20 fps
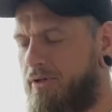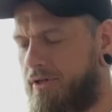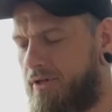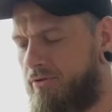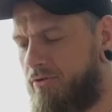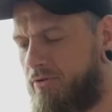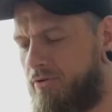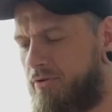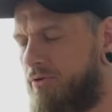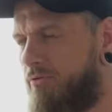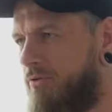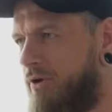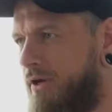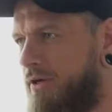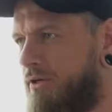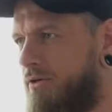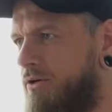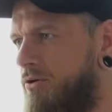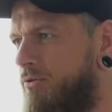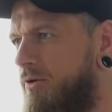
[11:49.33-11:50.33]
give her the
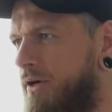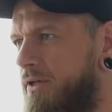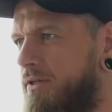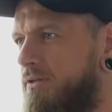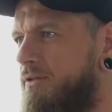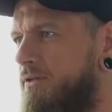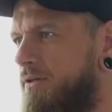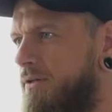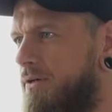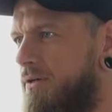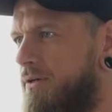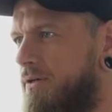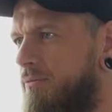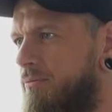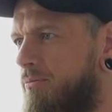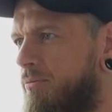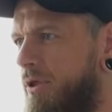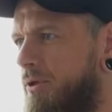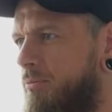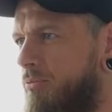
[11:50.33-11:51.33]
right, correct uh,
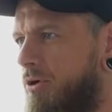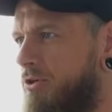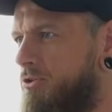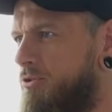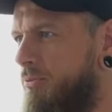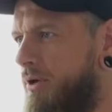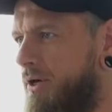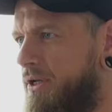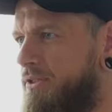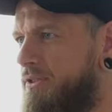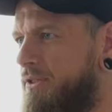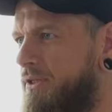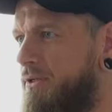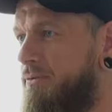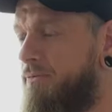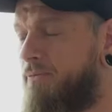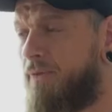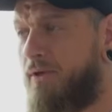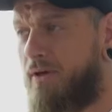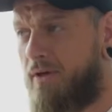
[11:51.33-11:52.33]
blood pressure medicine,